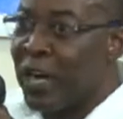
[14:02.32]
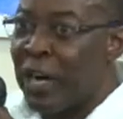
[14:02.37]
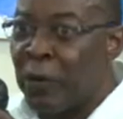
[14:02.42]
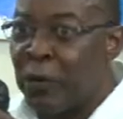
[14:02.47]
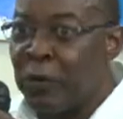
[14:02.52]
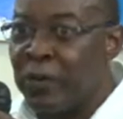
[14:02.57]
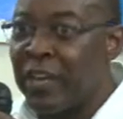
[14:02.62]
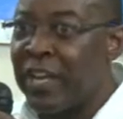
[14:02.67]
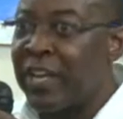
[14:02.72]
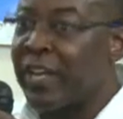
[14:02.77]

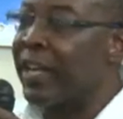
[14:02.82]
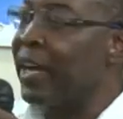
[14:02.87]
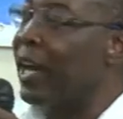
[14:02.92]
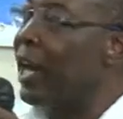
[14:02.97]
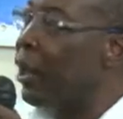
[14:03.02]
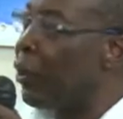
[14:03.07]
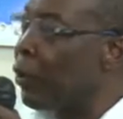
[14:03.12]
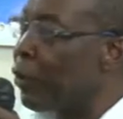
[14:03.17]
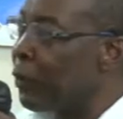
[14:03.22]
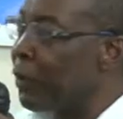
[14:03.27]
out running
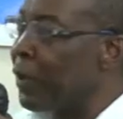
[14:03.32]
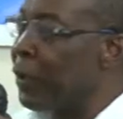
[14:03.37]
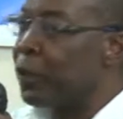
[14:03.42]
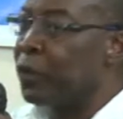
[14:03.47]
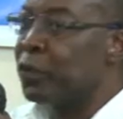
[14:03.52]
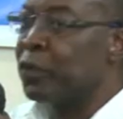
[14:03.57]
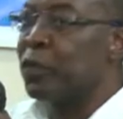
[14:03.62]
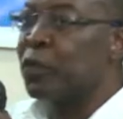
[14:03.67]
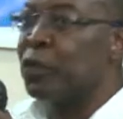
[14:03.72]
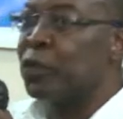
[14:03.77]
out
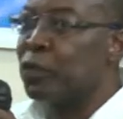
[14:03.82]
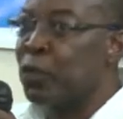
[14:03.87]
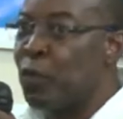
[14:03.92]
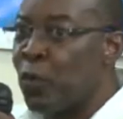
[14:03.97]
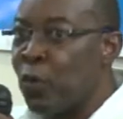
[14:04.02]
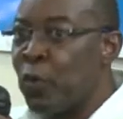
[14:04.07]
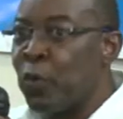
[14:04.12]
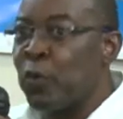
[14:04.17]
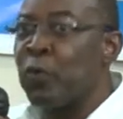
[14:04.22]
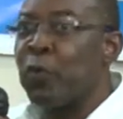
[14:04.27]
because those
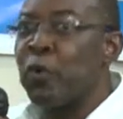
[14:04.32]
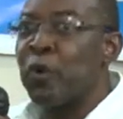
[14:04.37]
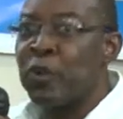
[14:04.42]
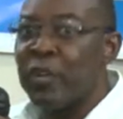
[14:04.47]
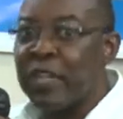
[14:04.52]
who do not